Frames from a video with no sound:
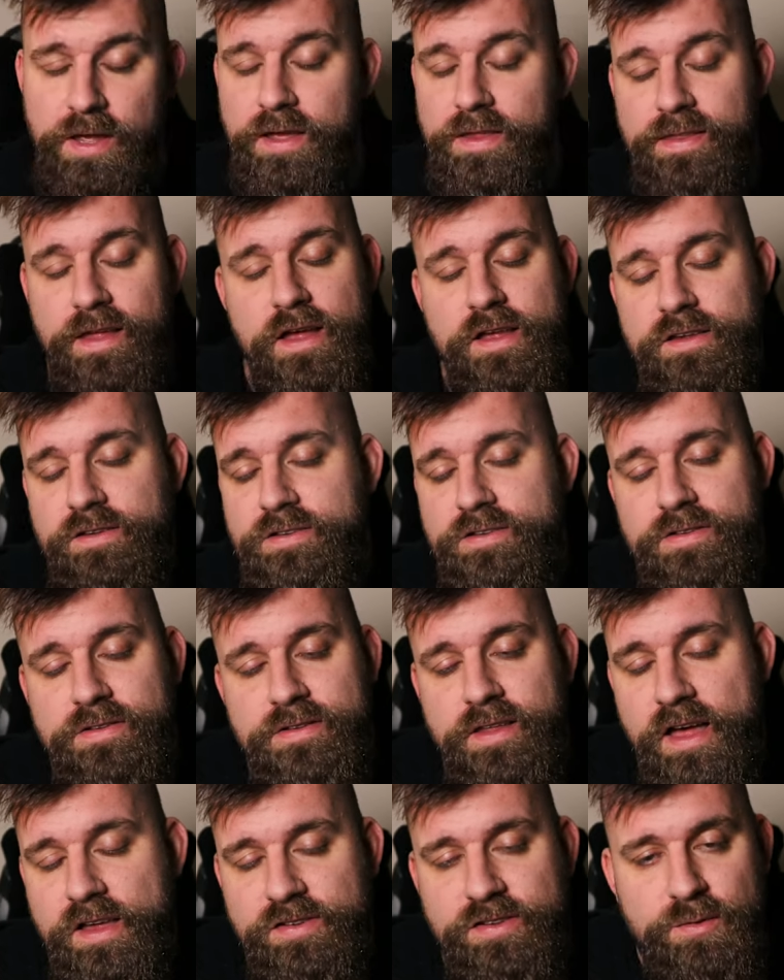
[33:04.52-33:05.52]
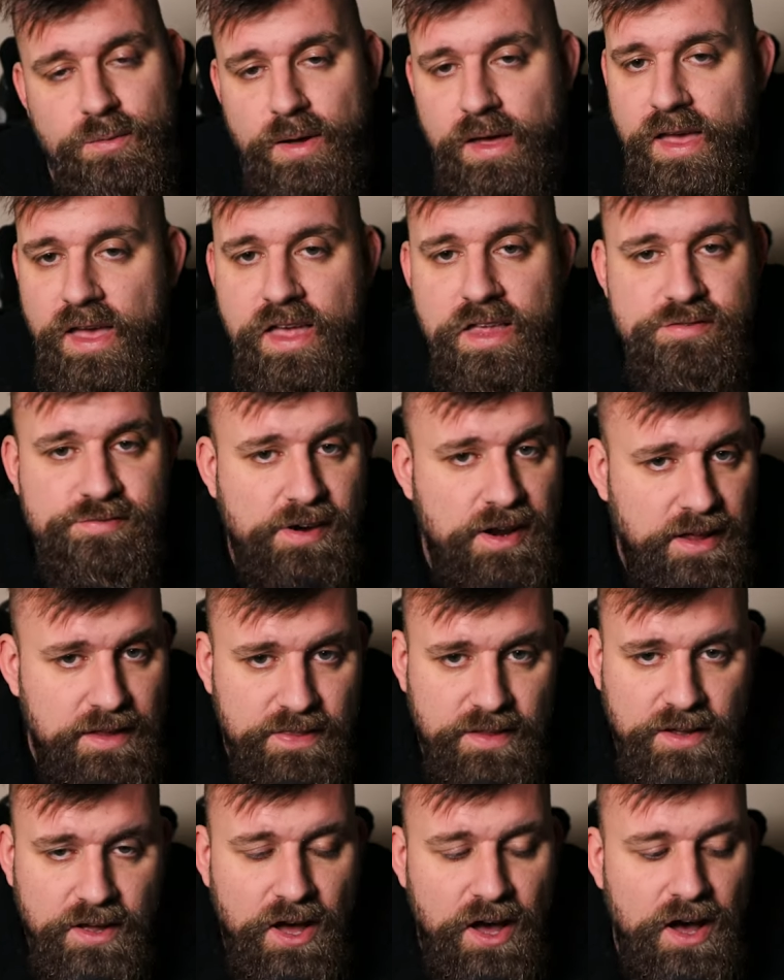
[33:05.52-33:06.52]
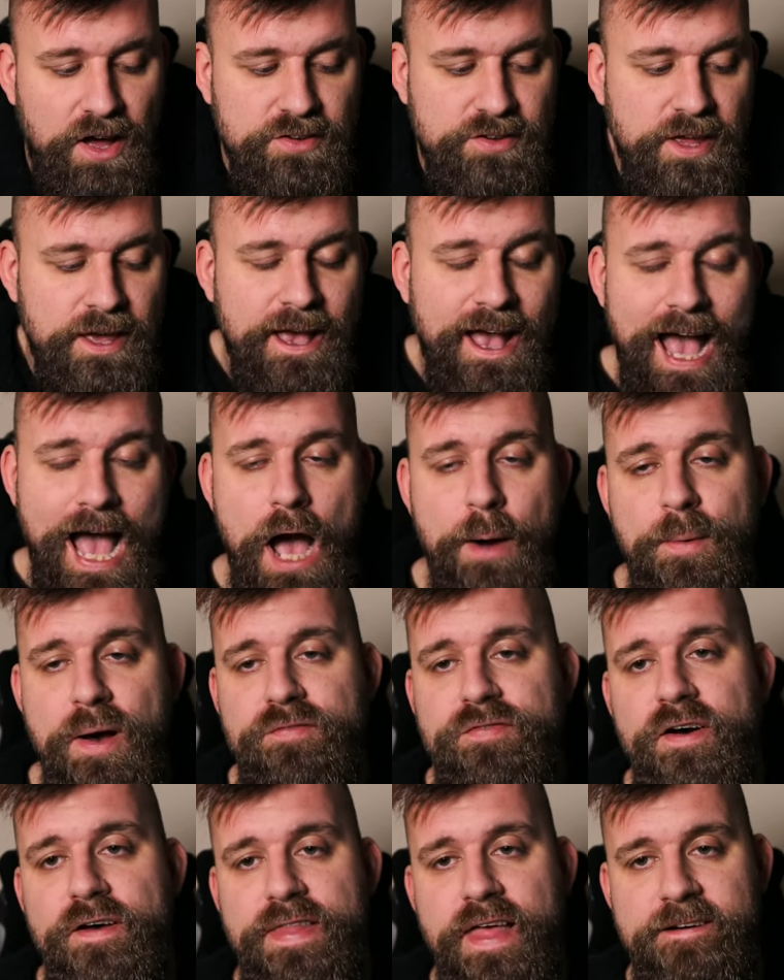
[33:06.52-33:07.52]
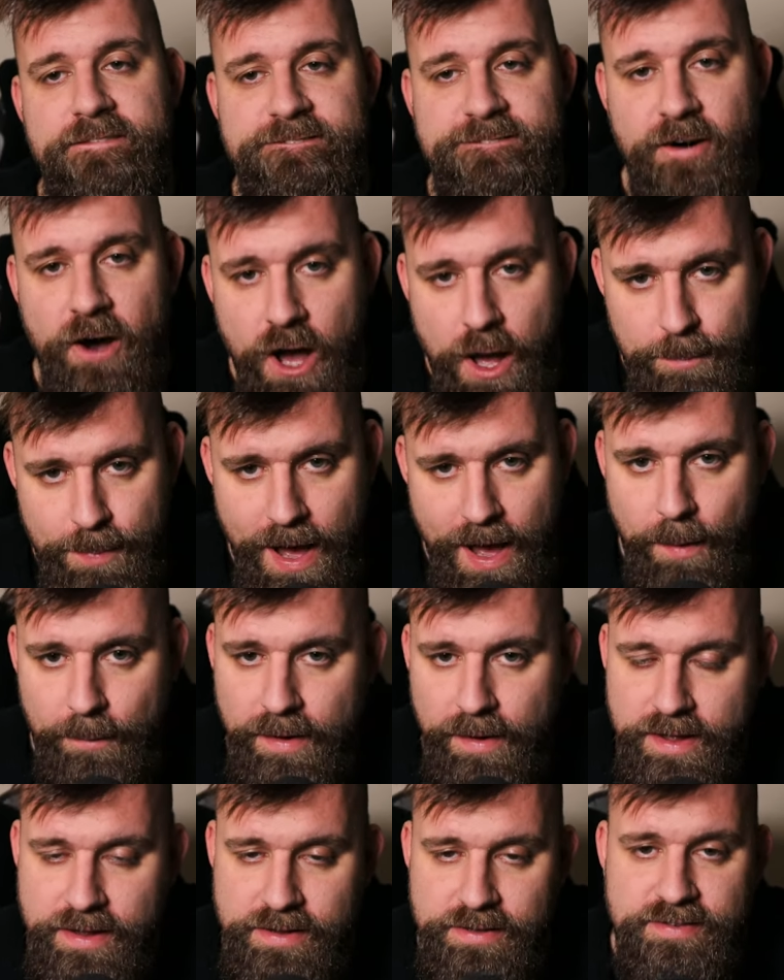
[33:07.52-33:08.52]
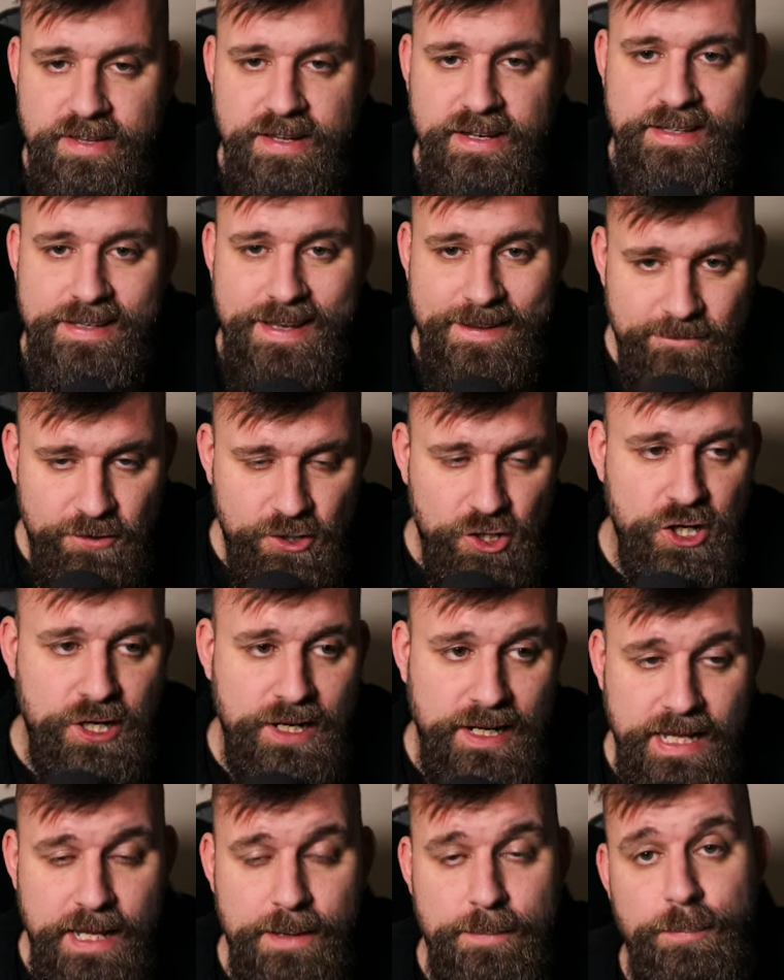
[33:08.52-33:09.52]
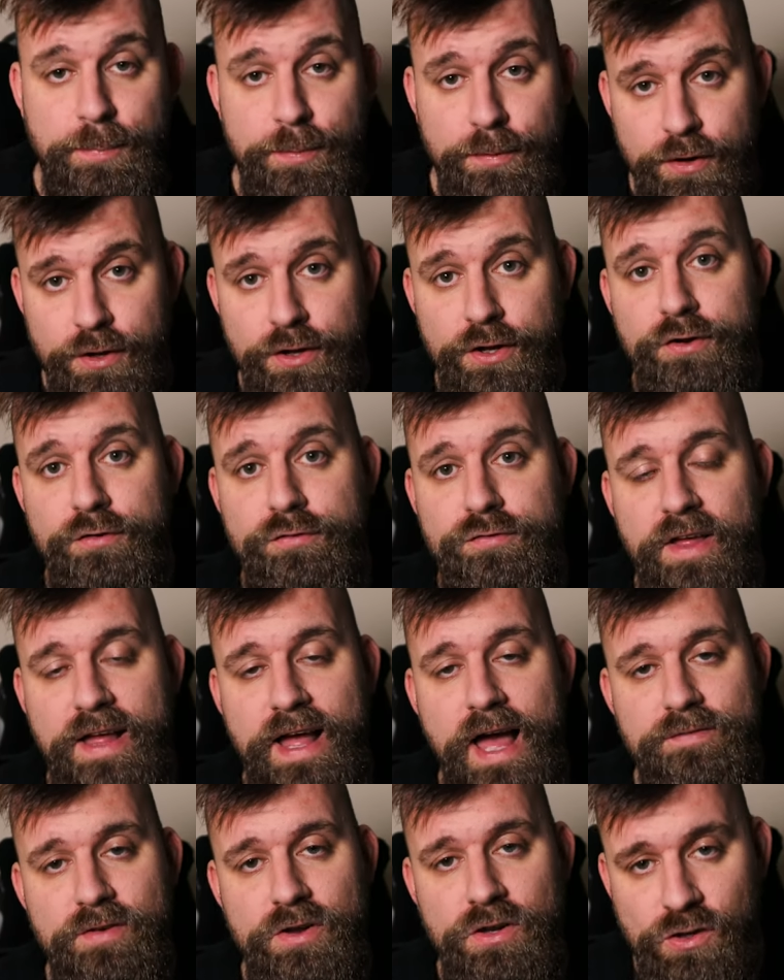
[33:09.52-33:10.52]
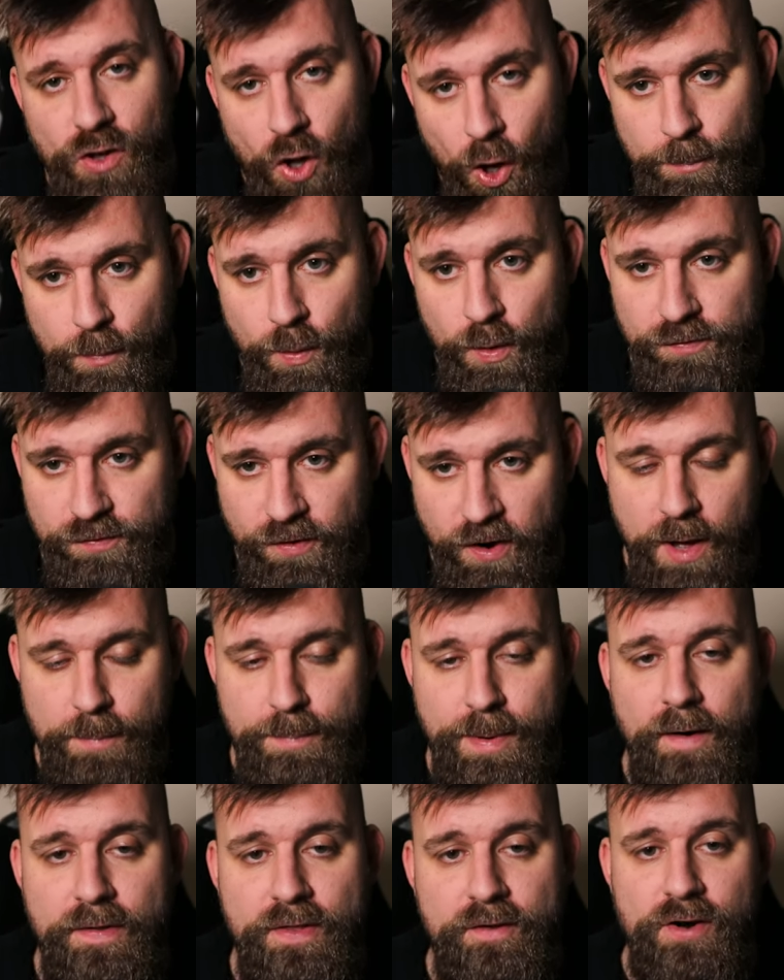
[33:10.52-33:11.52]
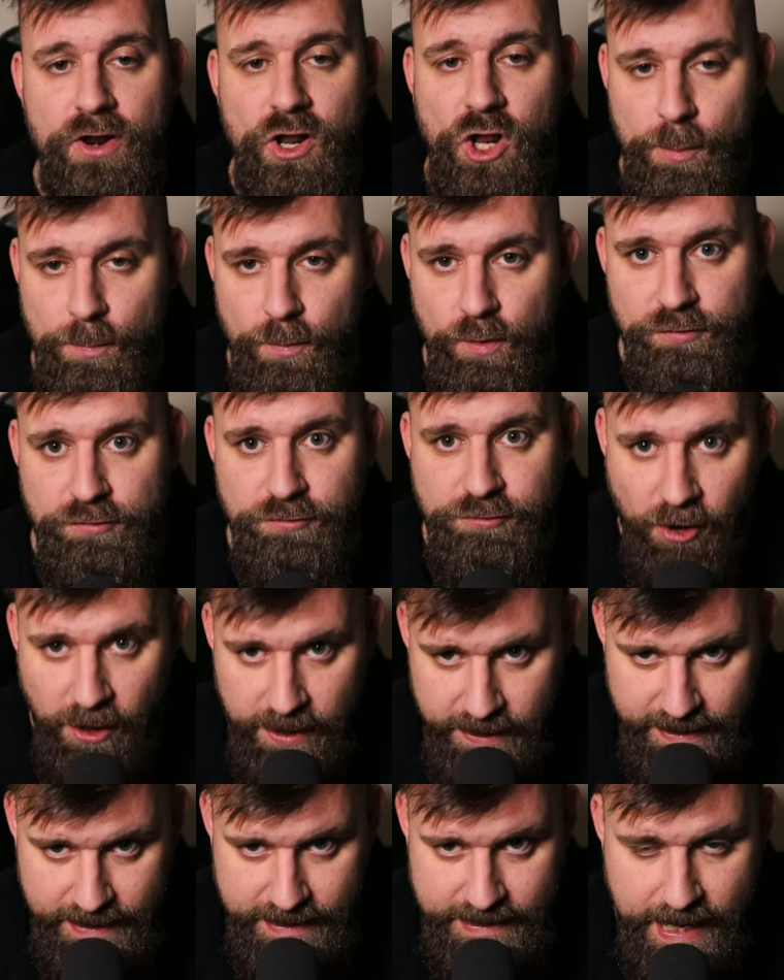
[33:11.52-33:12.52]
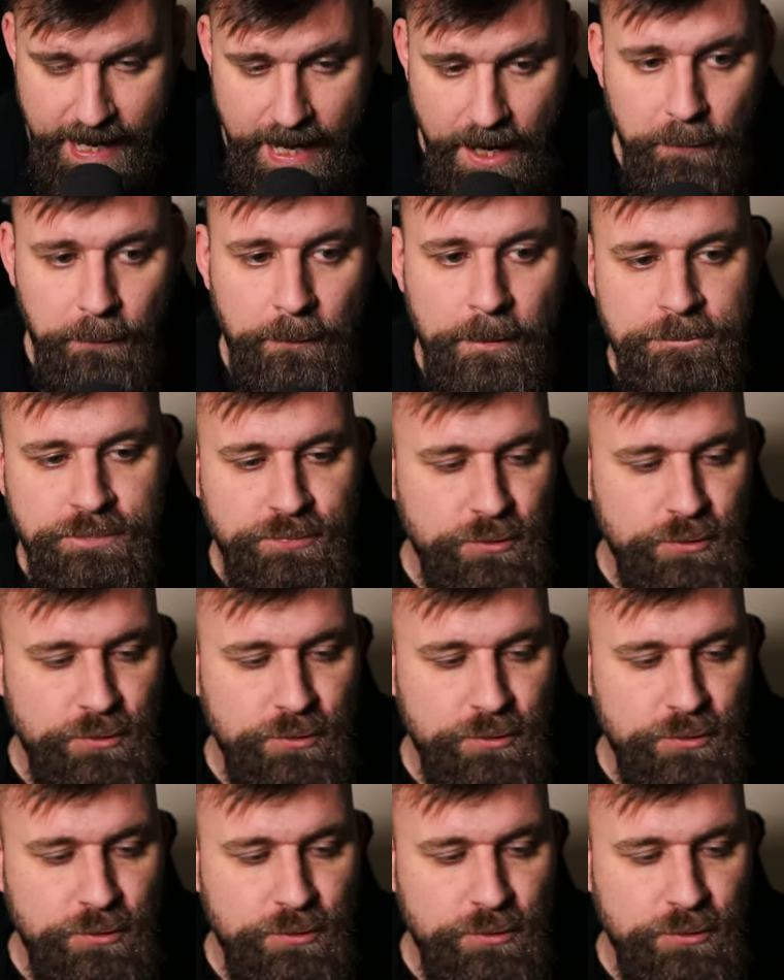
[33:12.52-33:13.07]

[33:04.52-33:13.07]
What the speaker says: That's the way it is running in the guard. However, their firepower is significantly improved. They have a lot more firepower. They're a lot more frightening now.